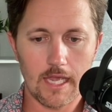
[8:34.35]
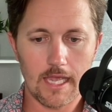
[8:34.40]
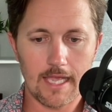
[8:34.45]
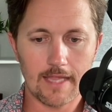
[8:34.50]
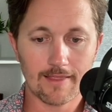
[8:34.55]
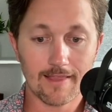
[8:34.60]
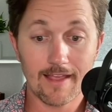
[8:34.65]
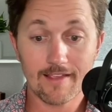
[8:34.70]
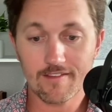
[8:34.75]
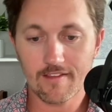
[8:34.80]

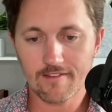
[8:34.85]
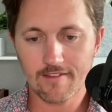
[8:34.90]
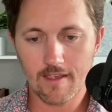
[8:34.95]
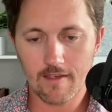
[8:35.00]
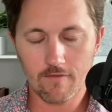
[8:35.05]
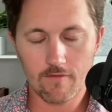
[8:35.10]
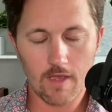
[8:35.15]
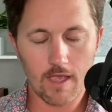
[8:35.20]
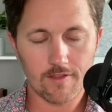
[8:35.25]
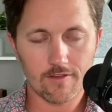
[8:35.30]
unless
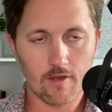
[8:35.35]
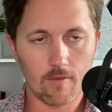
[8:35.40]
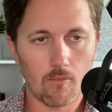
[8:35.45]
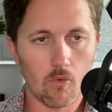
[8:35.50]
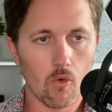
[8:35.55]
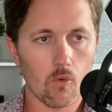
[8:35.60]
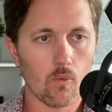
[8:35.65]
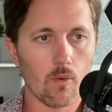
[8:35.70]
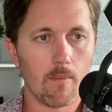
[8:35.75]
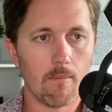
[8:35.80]
it's a
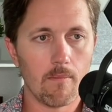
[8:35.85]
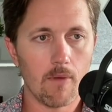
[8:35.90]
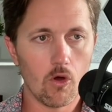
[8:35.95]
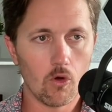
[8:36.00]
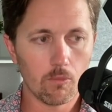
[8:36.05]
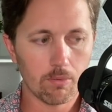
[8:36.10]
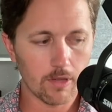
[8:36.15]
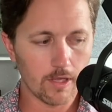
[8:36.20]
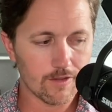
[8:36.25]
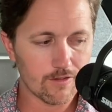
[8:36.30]
more
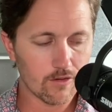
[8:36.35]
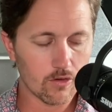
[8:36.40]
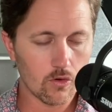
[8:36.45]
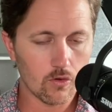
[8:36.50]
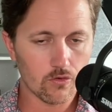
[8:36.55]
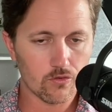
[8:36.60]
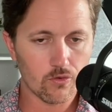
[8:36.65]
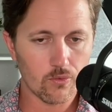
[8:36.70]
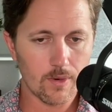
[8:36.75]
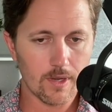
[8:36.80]
remote place in
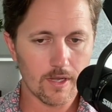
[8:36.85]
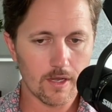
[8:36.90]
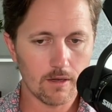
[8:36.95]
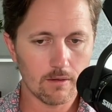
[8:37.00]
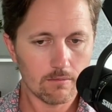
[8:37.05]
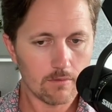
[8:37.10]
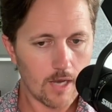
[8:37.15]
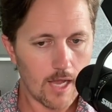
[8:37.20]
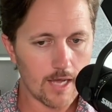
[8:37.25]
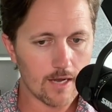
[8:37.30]
Costa
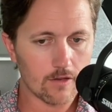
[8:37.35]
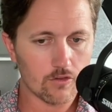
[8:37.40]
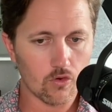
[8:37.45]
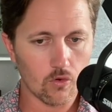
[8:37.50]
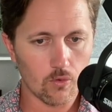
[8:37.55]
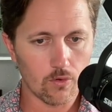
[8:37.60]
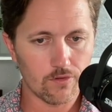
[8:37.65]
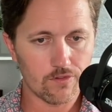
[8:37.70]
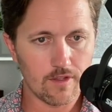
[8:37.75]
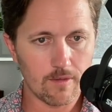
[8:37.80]
Rica, not a
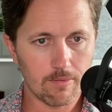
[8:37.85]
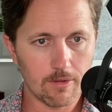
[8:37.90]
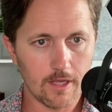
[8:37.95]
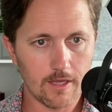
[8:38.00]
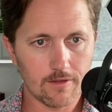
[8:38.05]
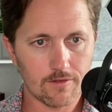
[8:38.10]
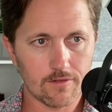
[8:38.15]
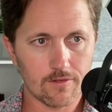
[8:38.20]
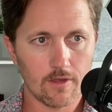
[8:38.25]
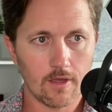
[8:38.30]
touristy
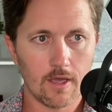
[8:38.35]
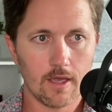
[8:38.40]
place,